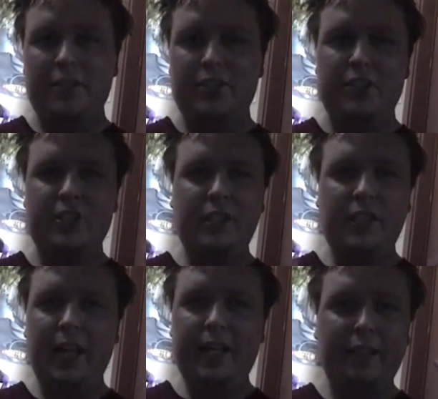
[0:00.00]

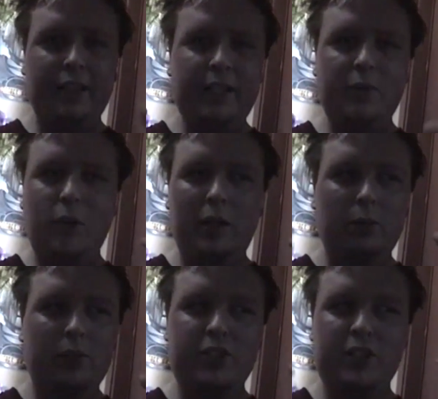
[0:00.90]
slightly
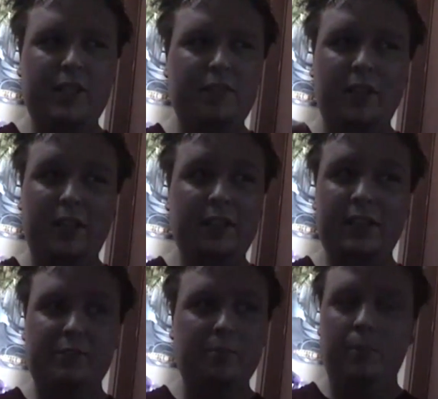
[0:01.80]
well-received, at
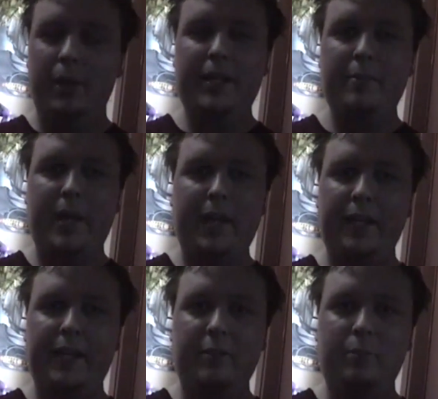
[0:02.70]
least
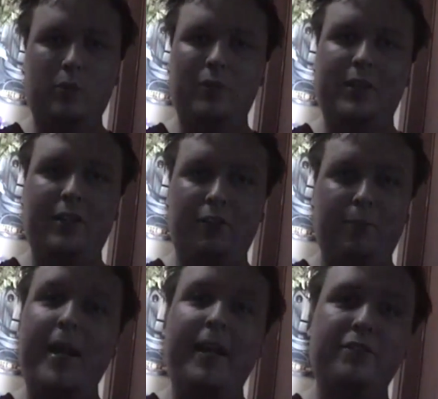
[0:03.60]
money-making movie
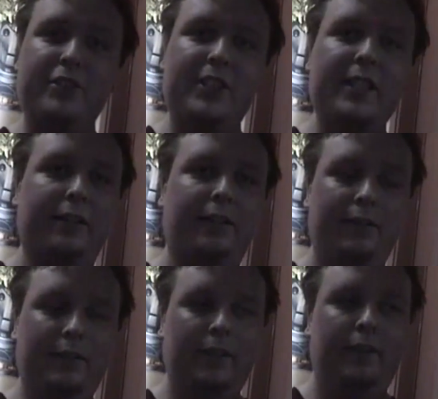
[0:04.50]
of Man of Steel.